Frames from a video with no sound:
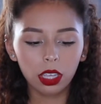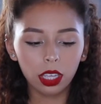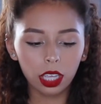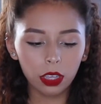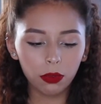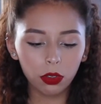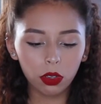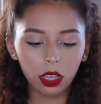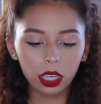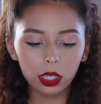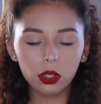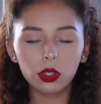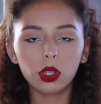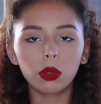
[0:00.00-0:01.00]
If you
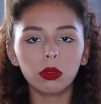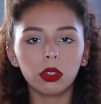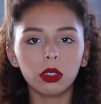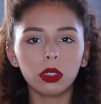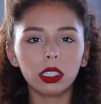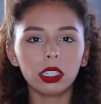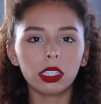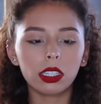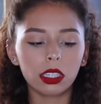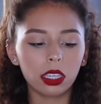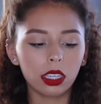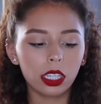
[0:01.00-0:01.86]
guys don't know what this